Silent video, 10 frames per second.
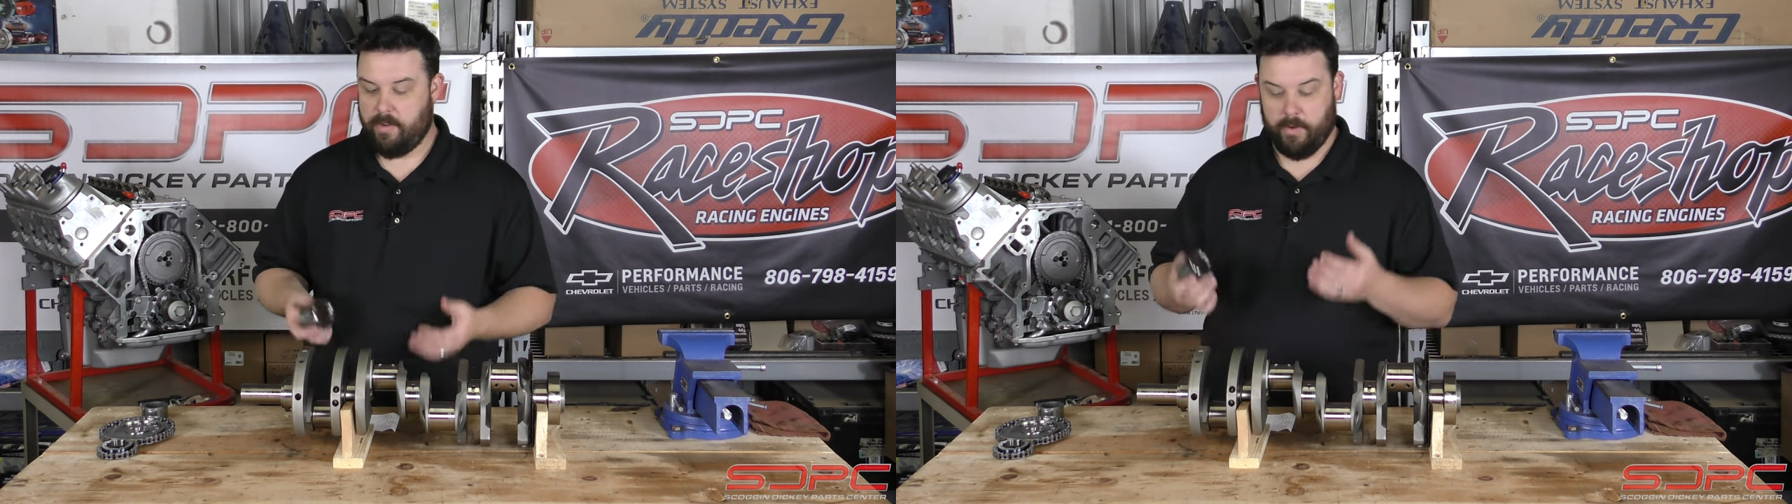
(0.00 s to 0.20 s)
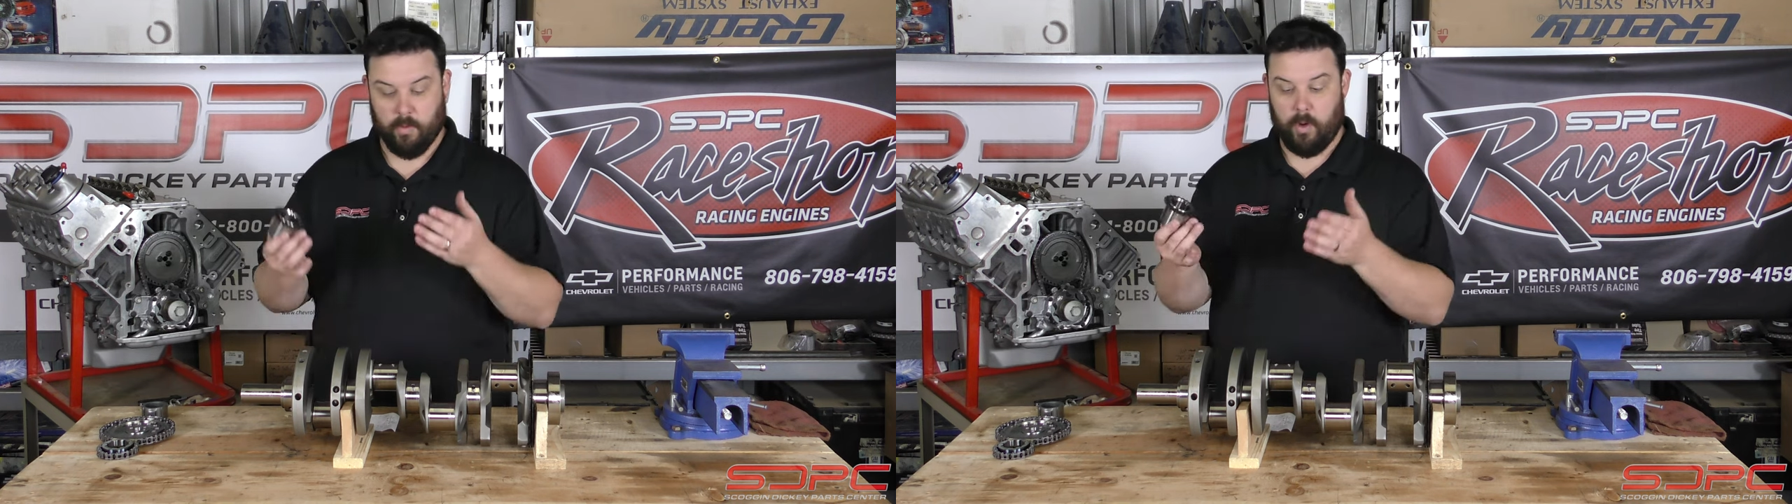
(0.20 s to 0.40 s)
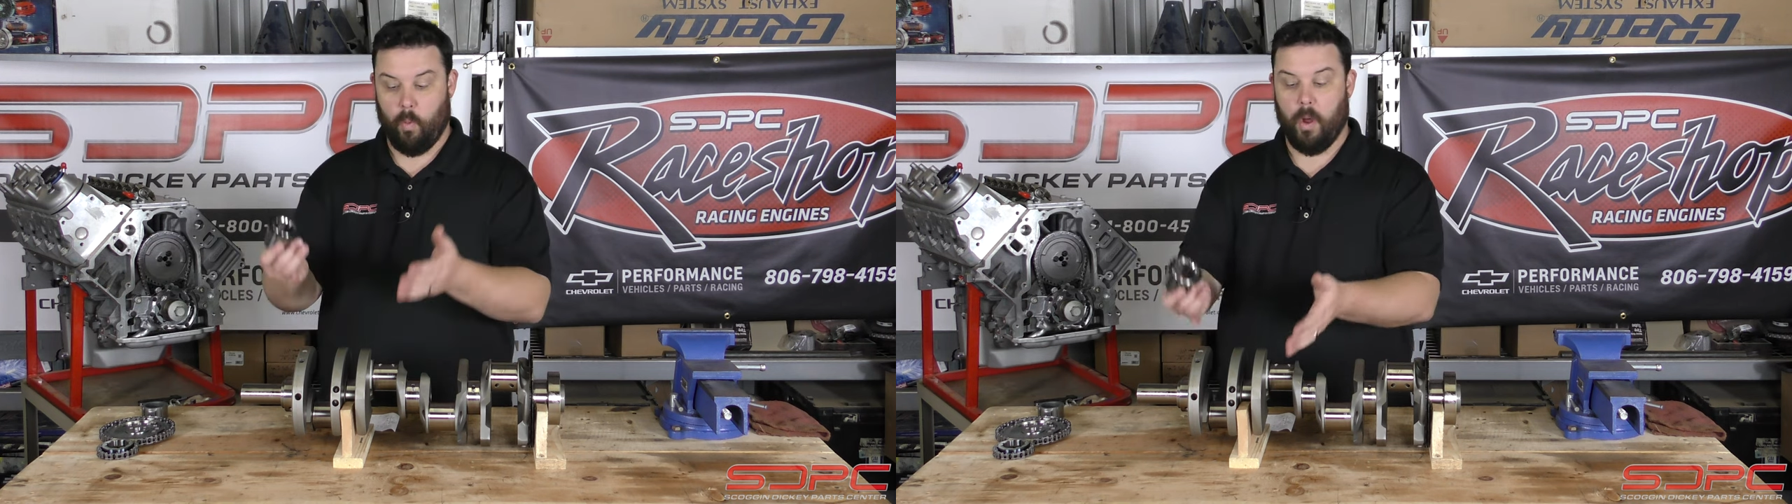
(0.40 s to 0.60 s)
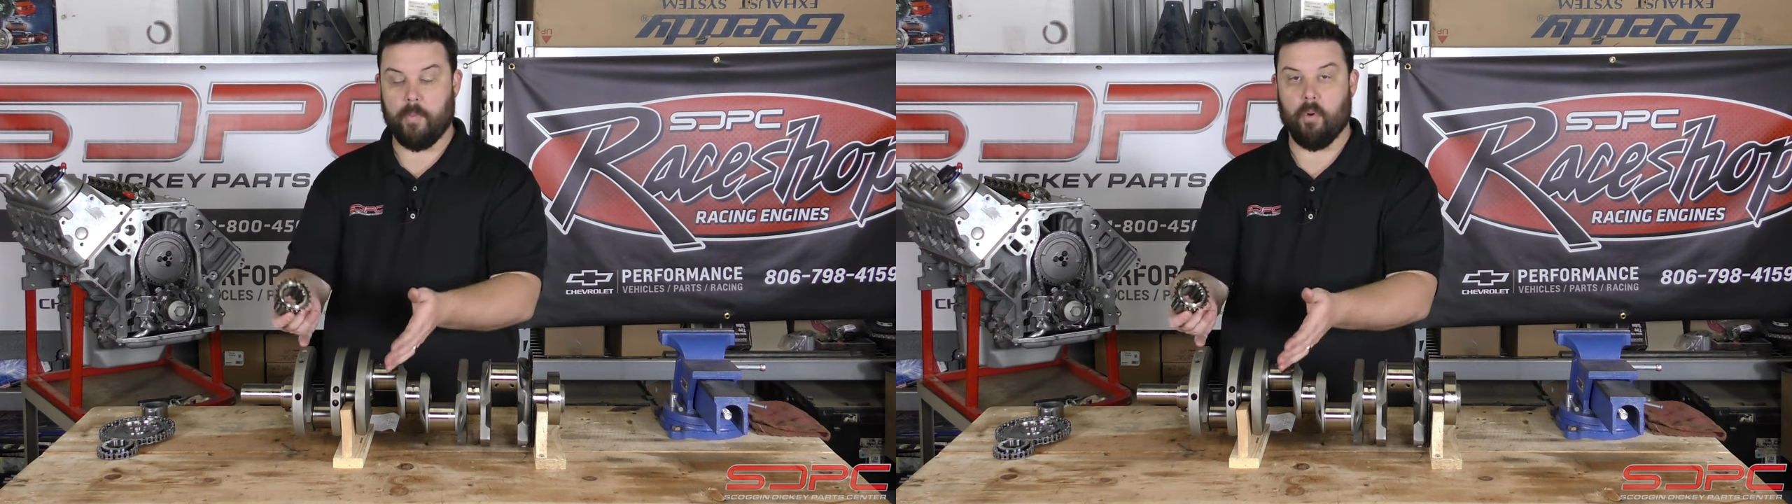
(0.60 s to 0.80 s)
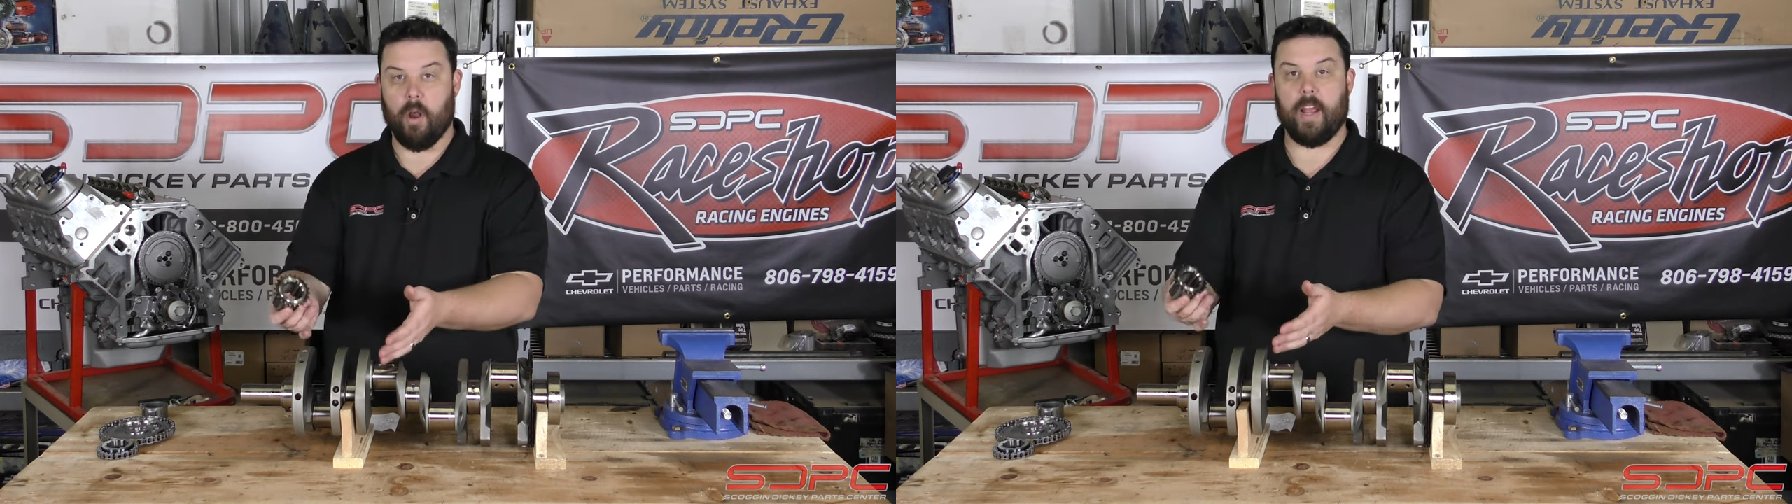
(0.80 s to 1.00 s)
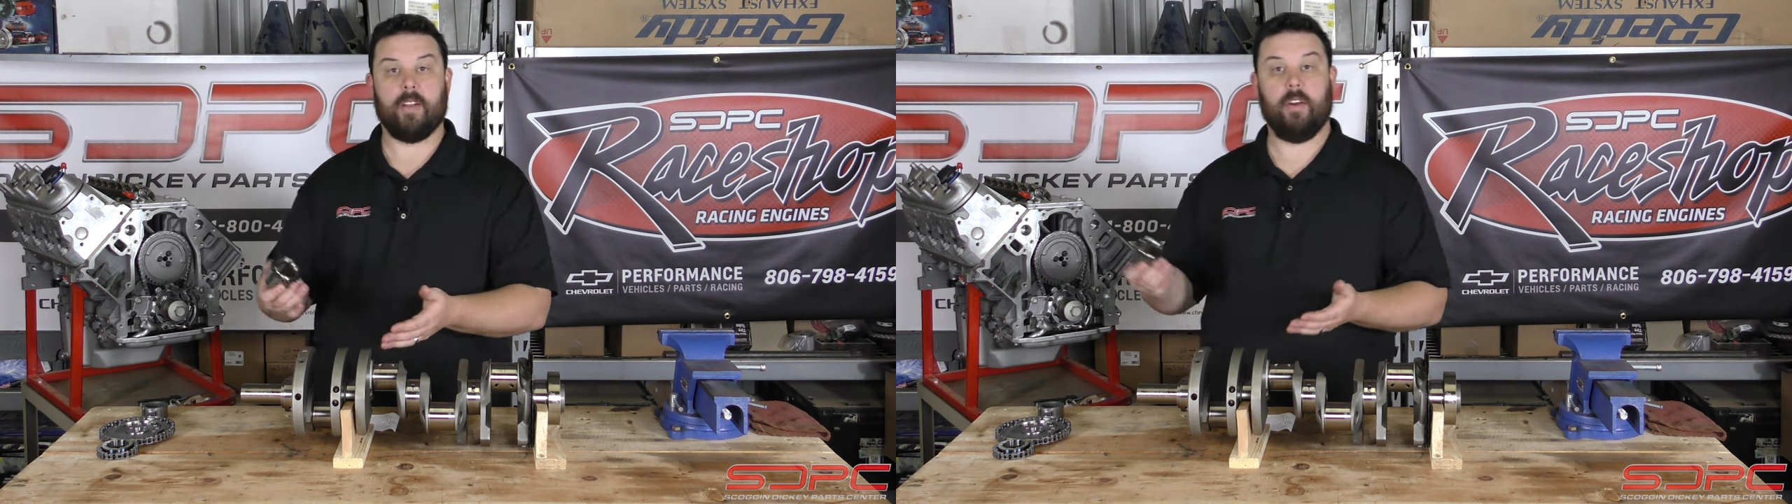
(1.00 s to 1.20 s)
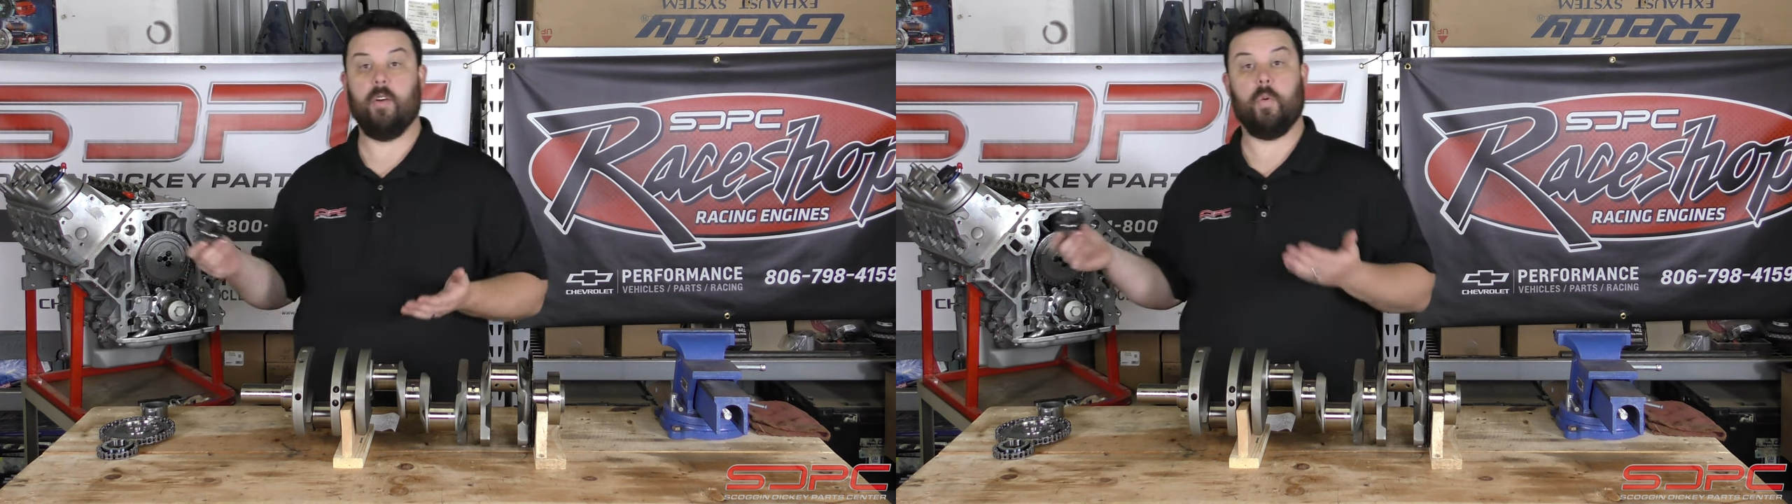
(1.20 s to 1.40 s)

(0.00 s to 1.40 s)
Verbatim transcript: If you run one brand